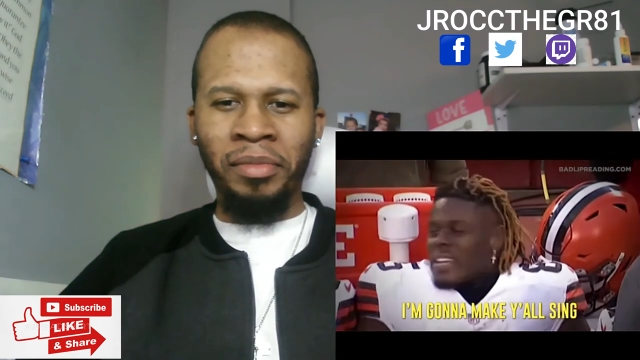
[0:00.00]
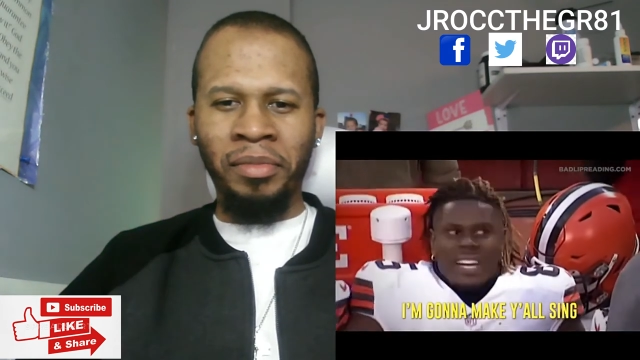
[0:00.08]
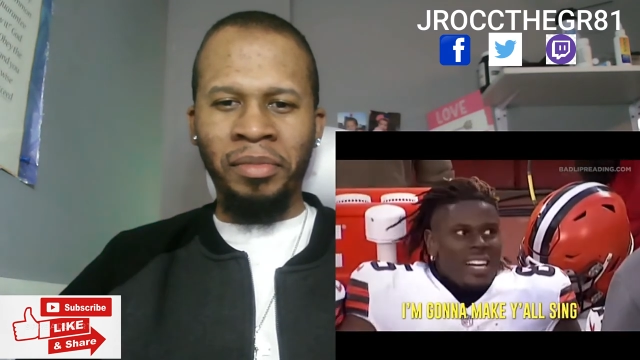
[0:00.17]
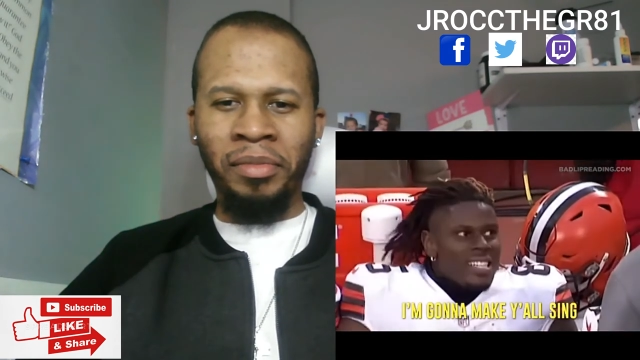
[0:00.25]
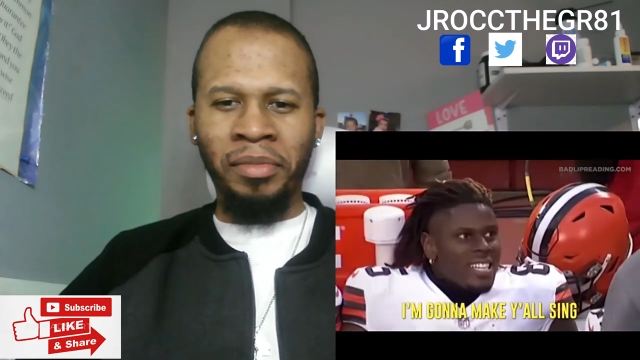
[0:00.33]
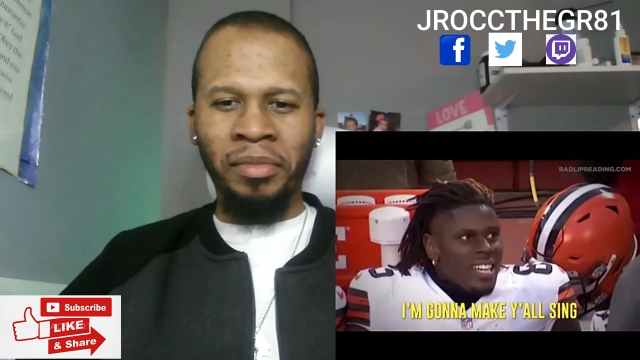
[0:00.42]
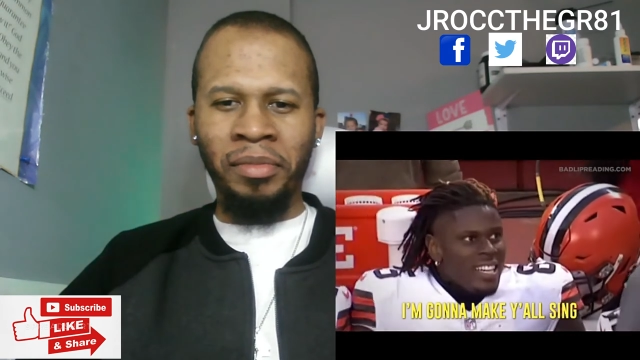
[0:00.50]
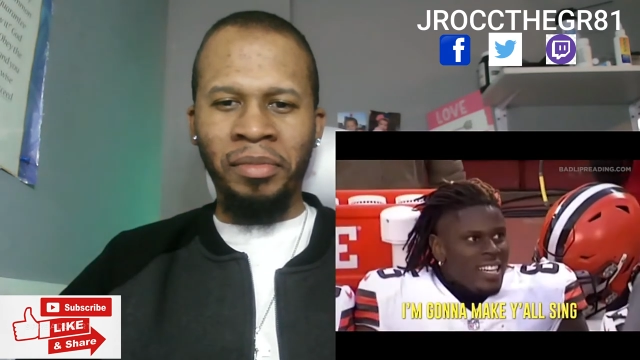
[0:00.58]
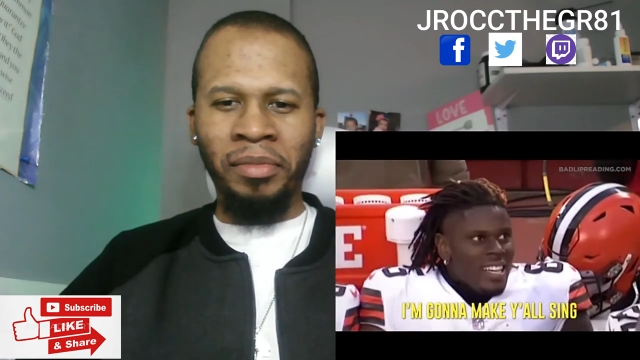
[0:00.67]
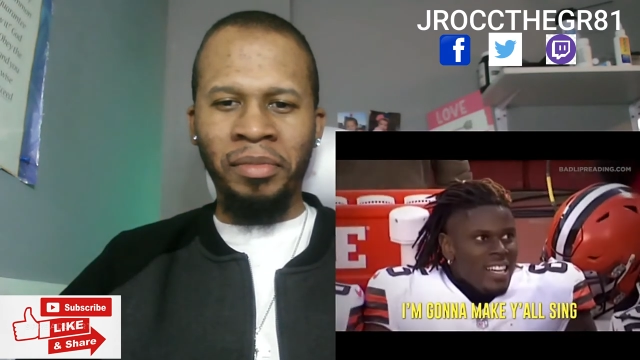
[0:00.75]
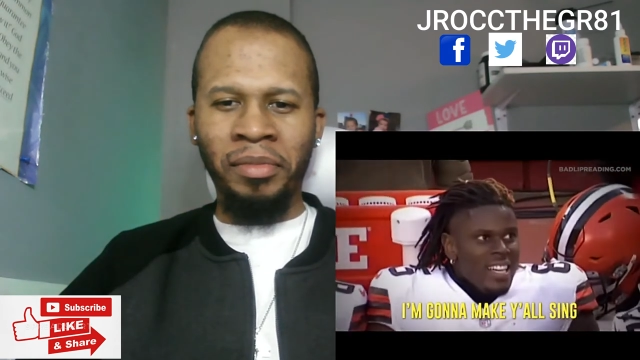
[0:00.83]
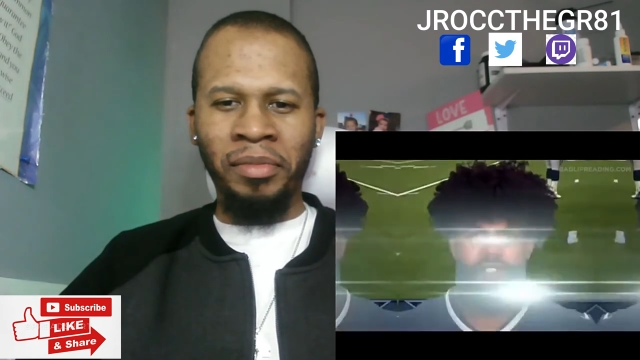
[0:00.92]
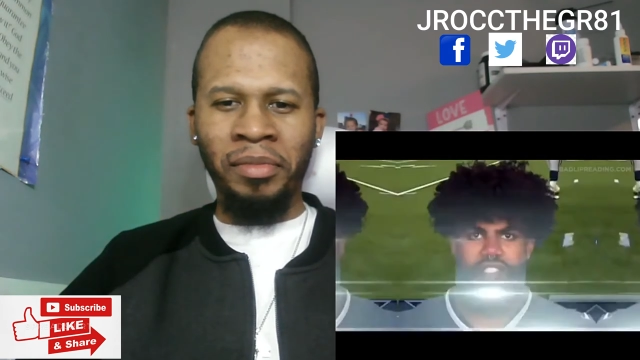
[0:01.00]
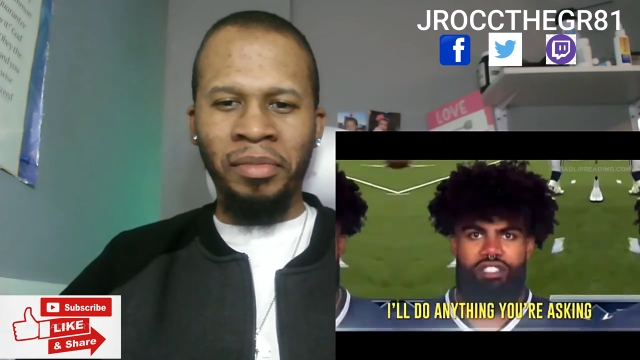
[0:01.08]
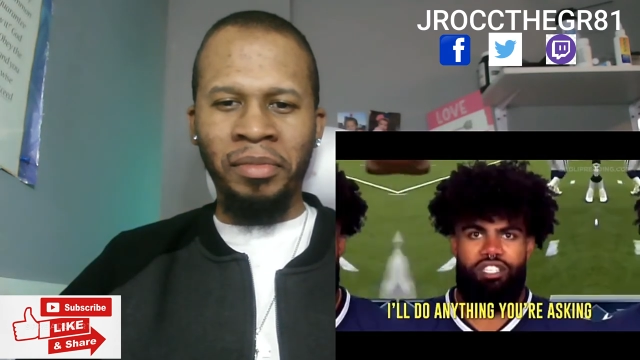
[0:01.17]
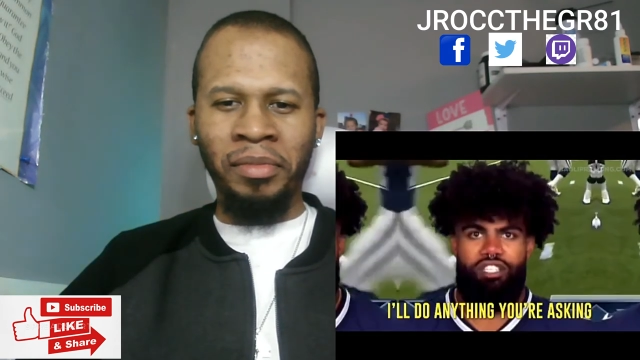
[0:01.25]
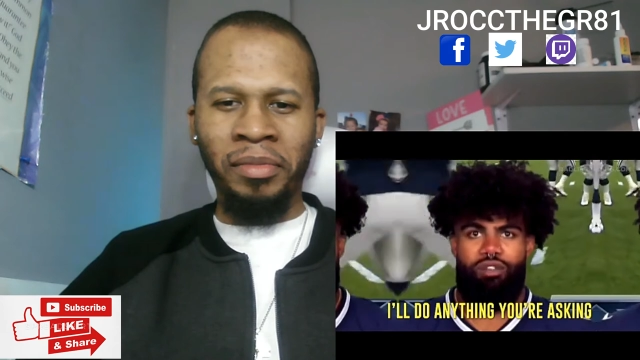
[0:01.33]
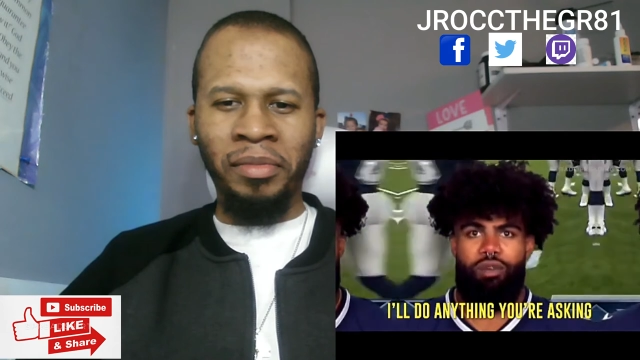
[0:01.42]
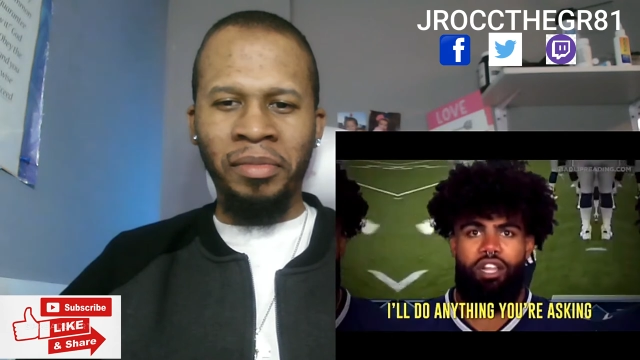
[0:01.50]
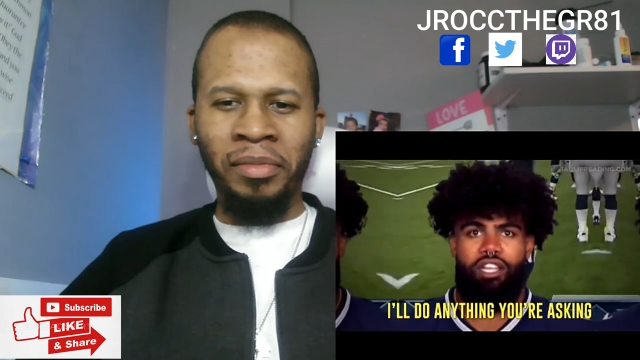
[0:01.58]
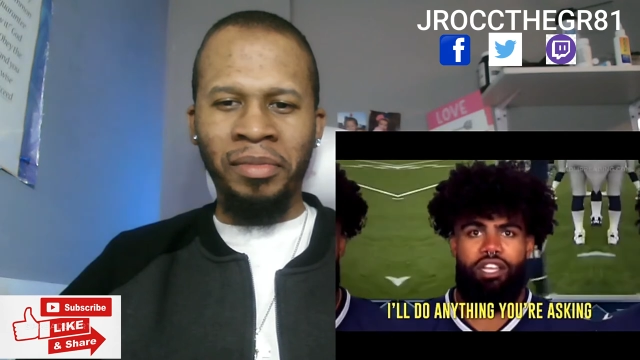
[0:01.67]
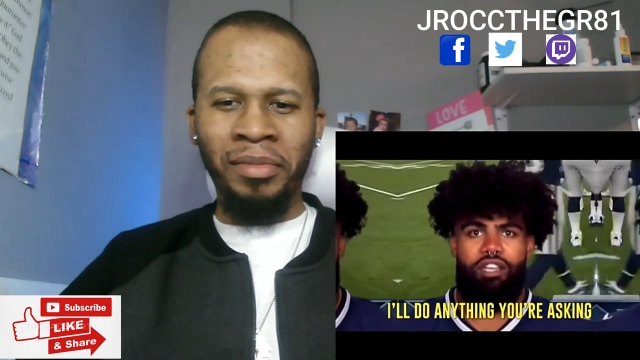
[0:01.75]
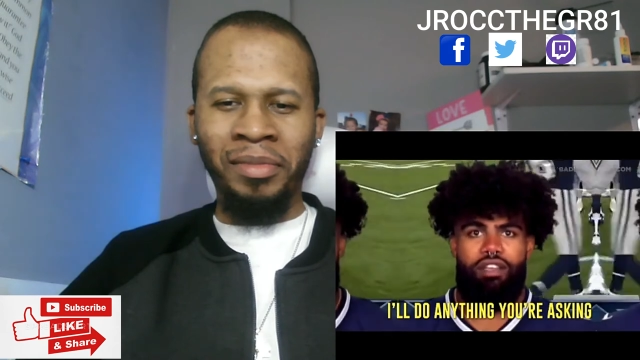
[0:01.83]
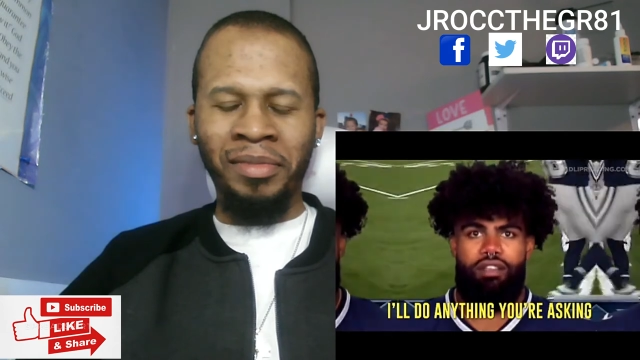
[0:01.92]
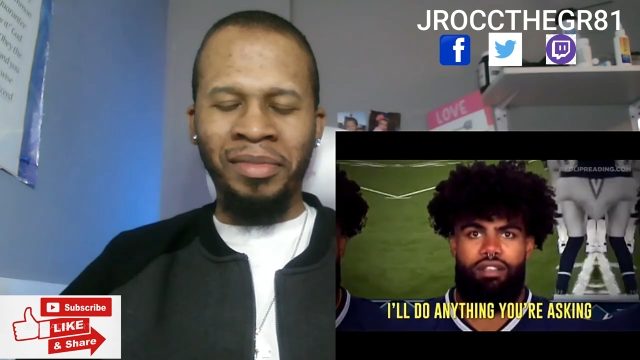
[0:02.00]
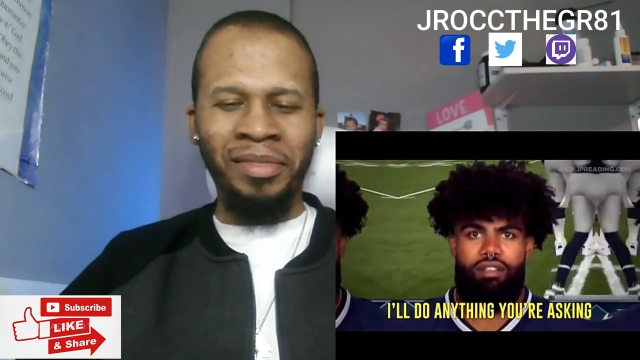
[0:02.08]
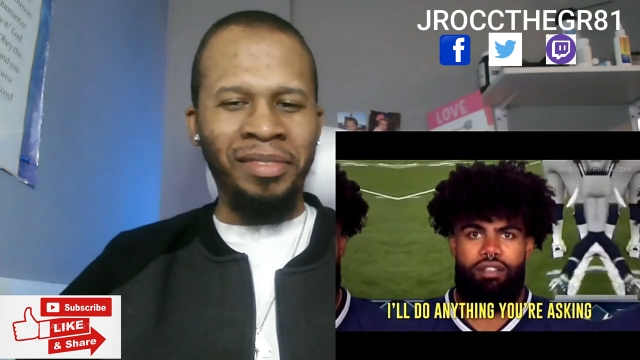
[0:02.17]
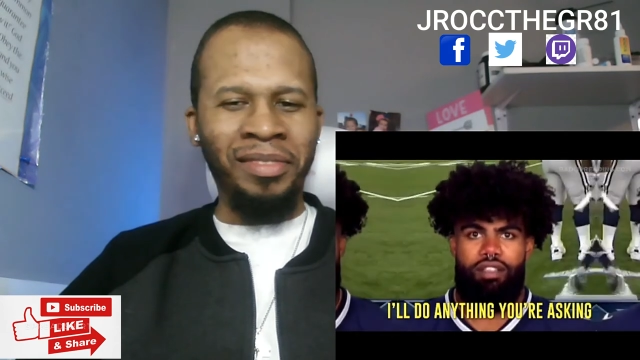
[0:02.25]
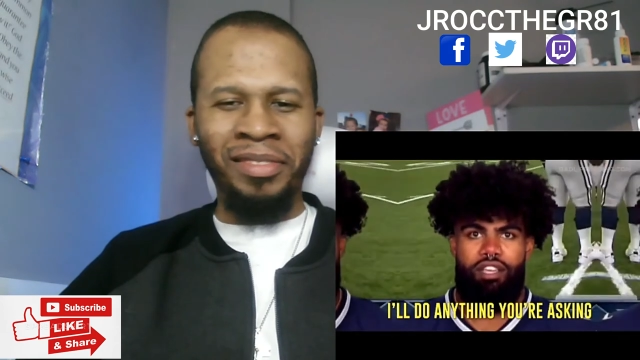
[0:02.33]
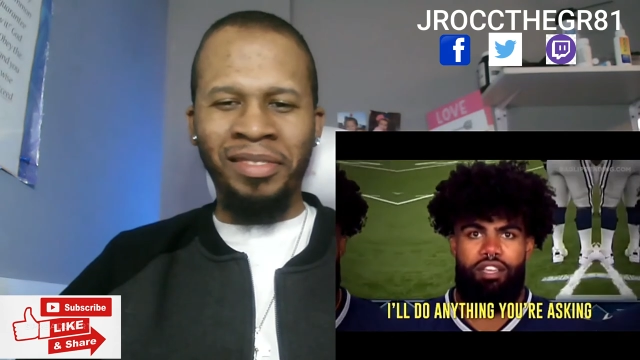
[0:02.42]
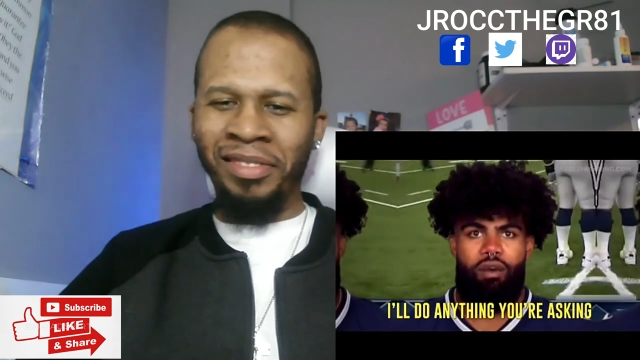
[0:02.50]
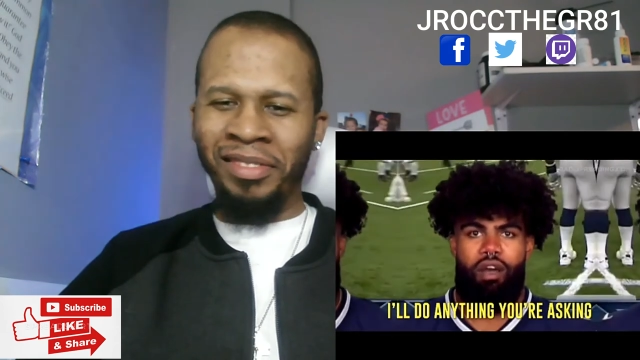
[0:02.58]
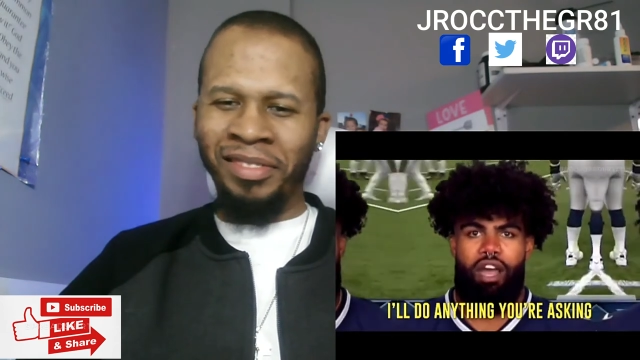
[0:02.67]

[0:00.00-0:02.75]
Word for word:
Speaker 1: make y'all sing. I'll do anything you're